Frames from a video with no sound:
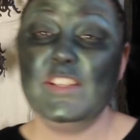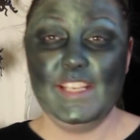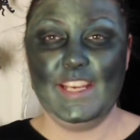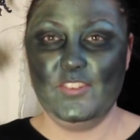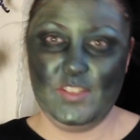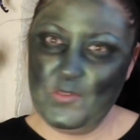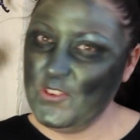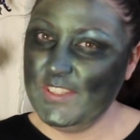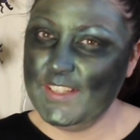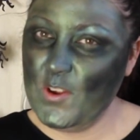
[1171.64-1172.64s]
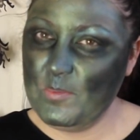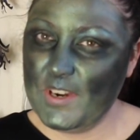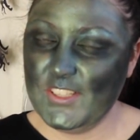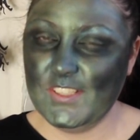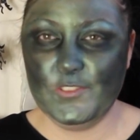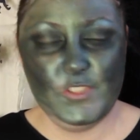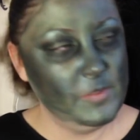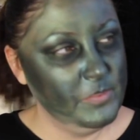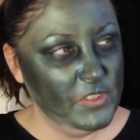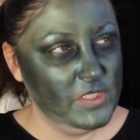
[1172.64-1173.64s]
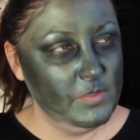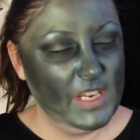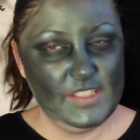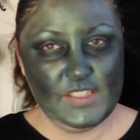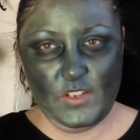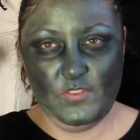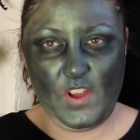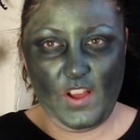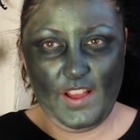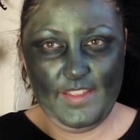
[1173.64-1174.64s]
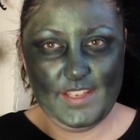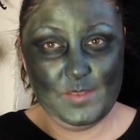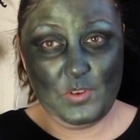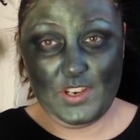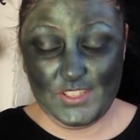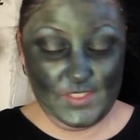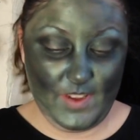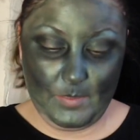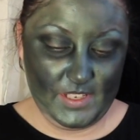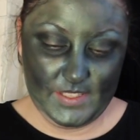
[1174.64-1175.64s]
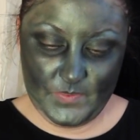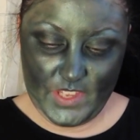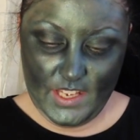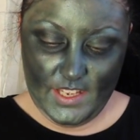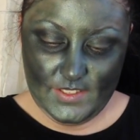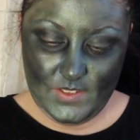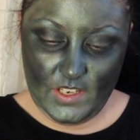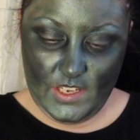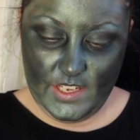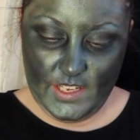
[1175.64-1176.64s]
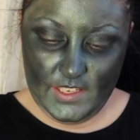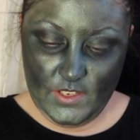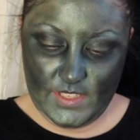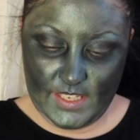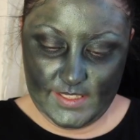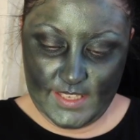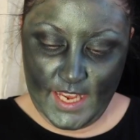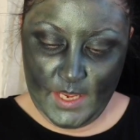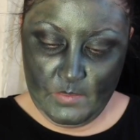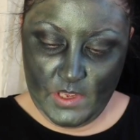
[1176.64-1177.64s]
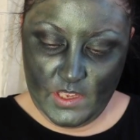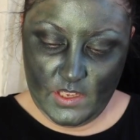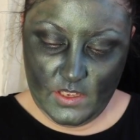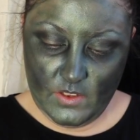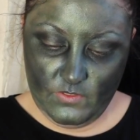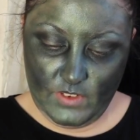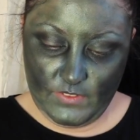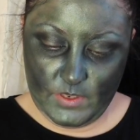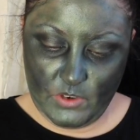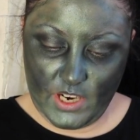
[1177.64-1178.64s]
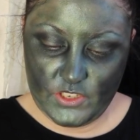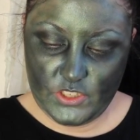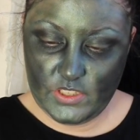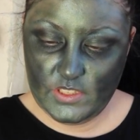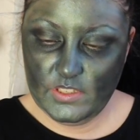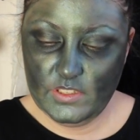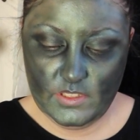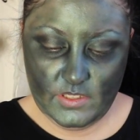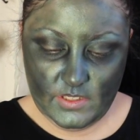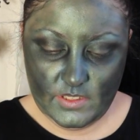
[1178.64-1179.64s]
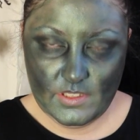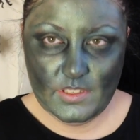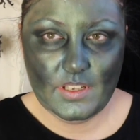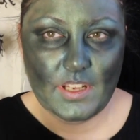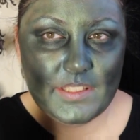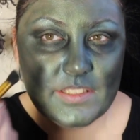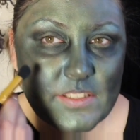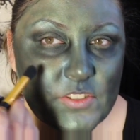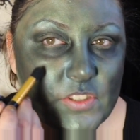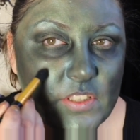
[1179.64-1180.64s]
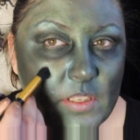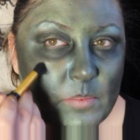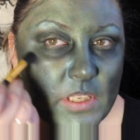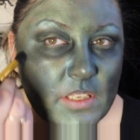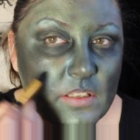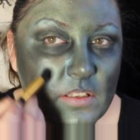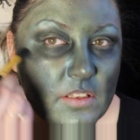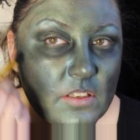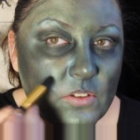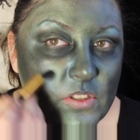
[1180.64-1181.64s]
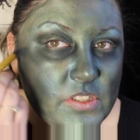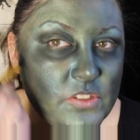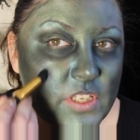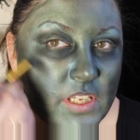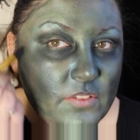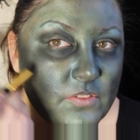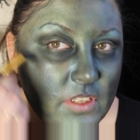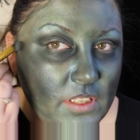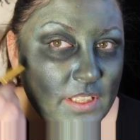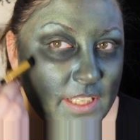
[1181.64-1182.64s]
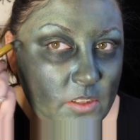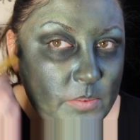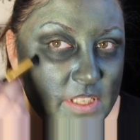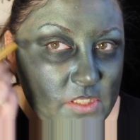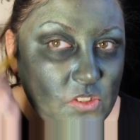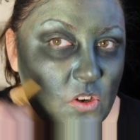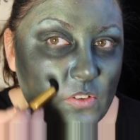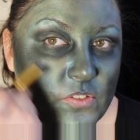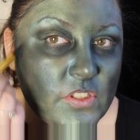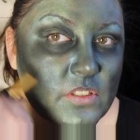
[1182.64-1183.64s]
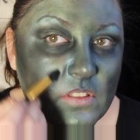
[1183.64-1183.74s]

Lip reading: thing here is I'm not using a lot of brushes. I've used Beauty Blender so far and this brush is fabulous. So I'm going to use that same fluffy brush, and this is just going to be across the cheek for a little bit of soft